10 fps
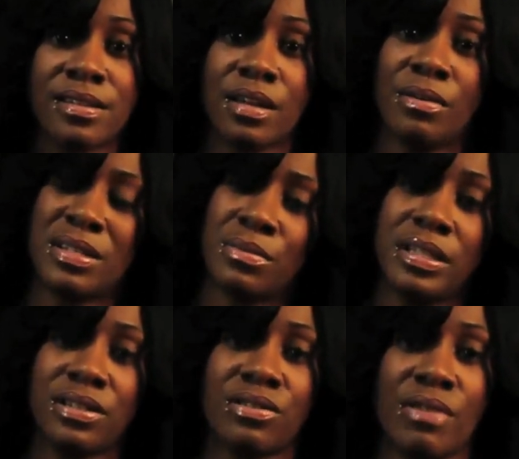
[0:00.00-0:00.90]
so it's really
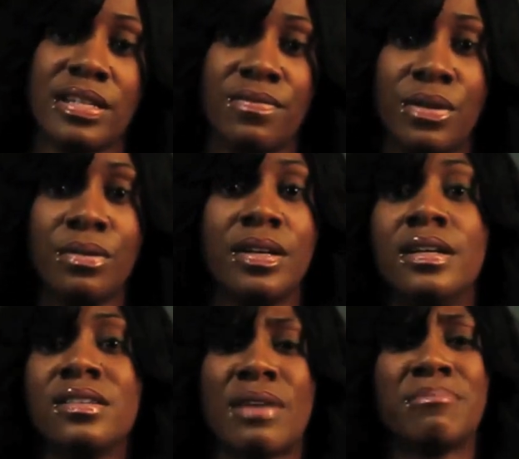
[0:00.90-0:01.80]
stressful.
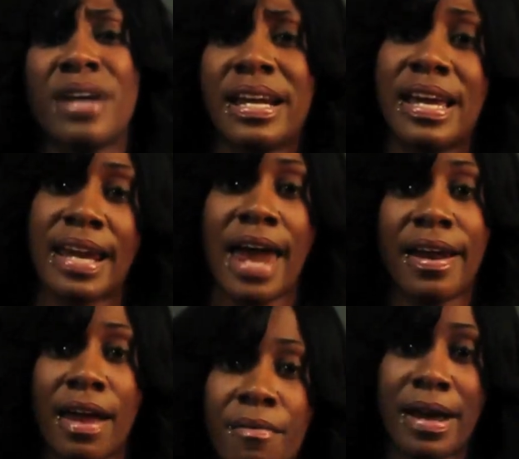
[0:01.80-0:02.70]
So I'm trying to get out of
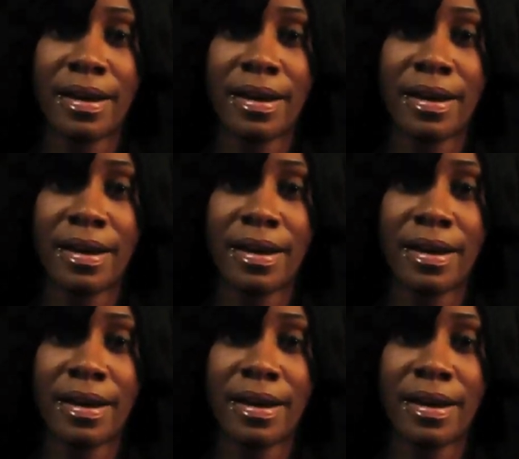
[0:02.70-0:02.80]
that right